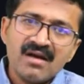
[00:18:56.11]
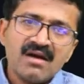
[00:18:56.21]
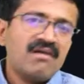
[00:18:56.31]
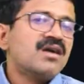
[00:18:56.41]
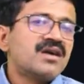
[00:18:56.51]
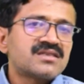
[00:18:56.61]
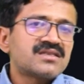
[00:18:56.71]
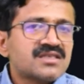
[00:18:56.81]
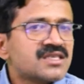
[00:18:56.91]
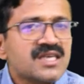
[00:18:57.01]
Let us
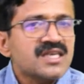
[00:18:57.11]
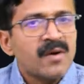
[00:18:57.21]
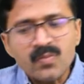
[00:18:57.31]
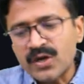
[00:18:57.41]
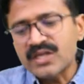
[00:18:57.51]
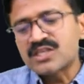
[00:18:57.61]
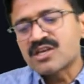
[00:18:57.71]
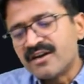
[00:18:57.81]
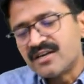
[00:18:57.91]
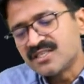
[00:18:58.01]
discuss about potential
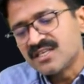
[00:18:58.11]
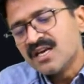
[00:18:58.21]
energy.